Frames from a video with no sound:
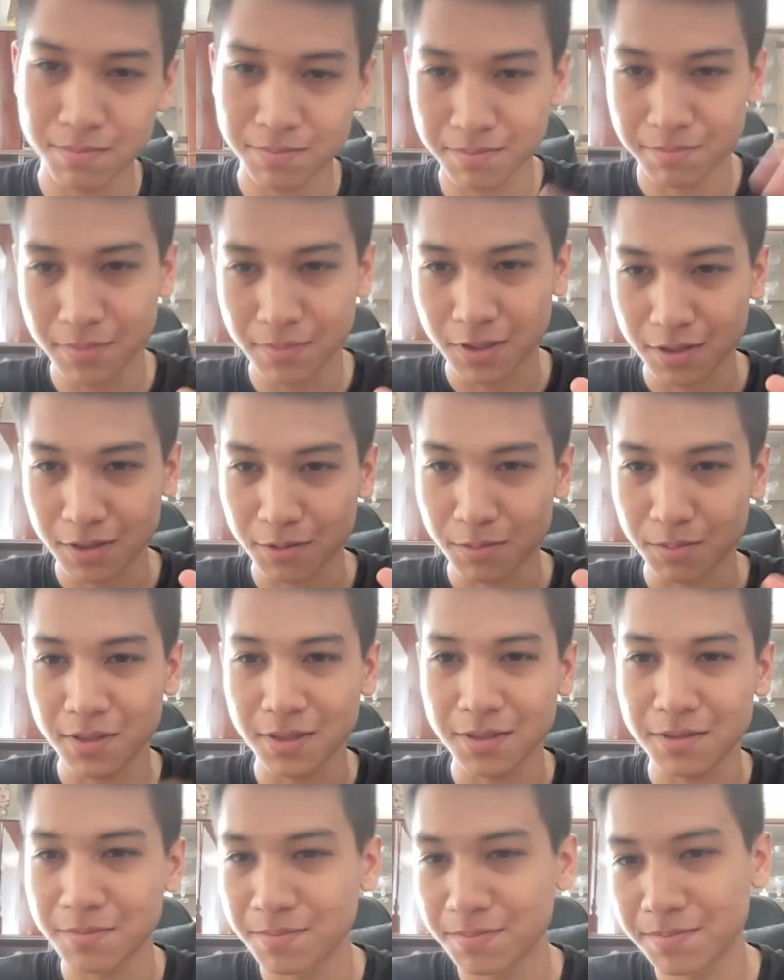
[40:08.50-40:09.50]
Peace out,
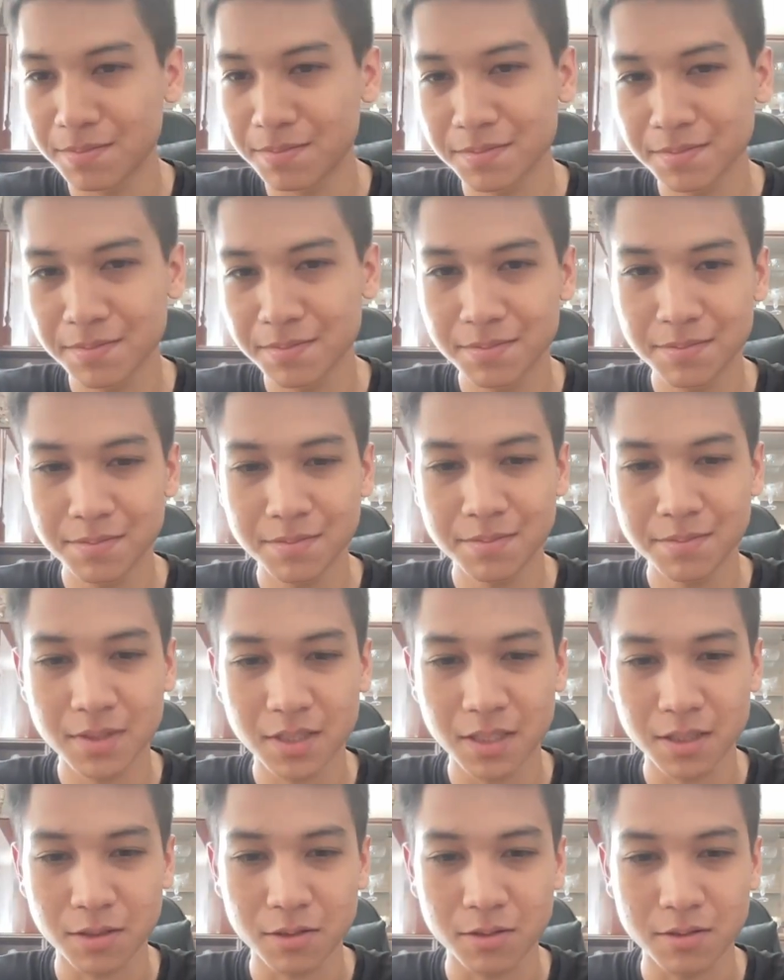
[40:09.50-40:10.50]
man.
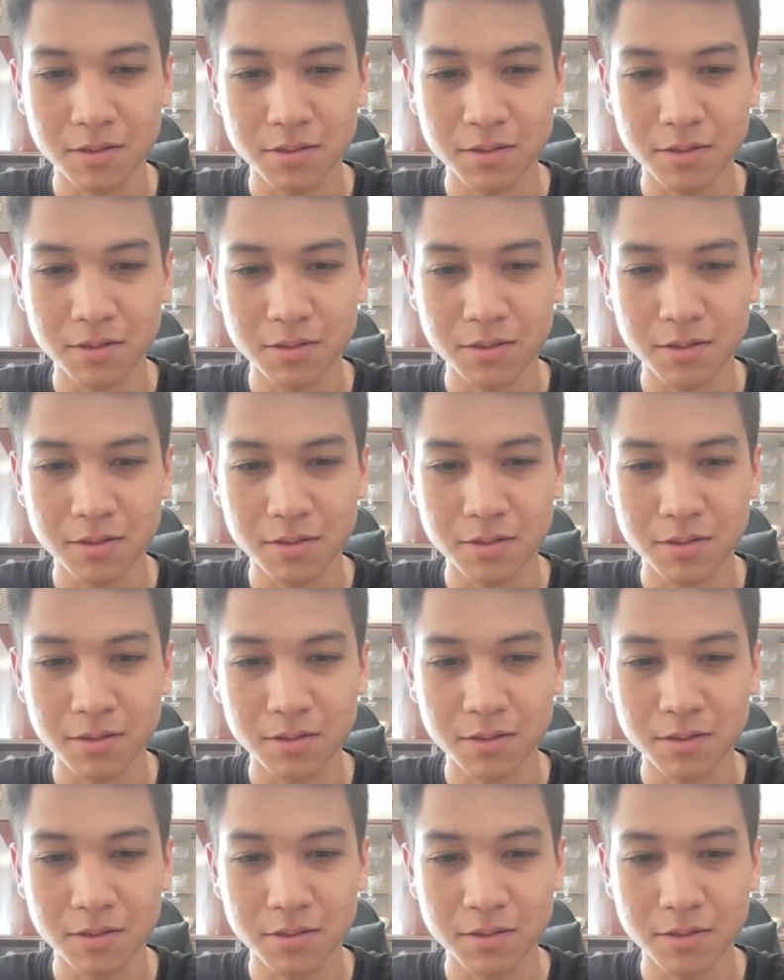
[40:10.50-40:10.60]
Thank you.